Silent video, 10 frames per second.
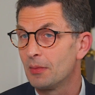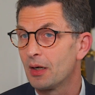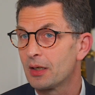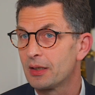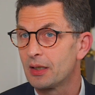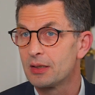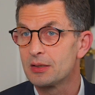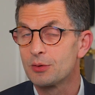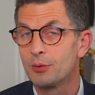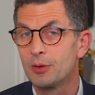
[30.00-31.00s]
market that is
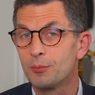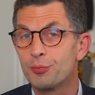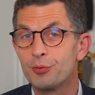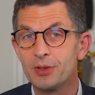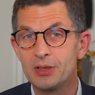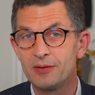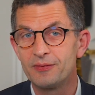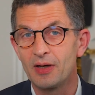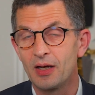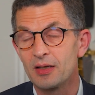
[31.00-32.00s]
growing pretty
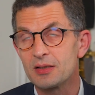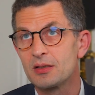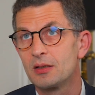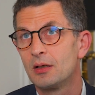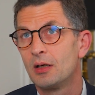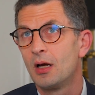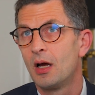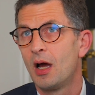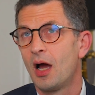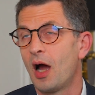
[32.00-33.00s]
fast.
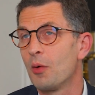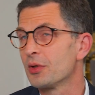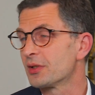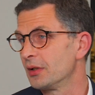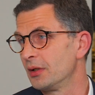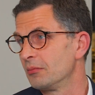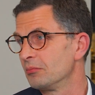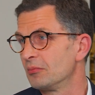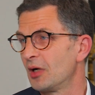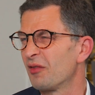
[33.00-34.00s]
I would say
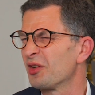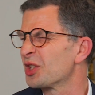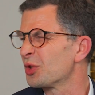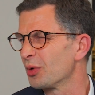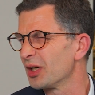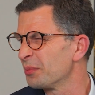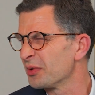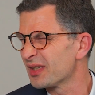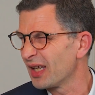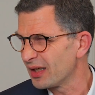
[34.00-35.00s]
average
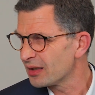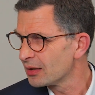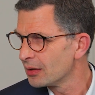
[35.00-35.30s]
20%.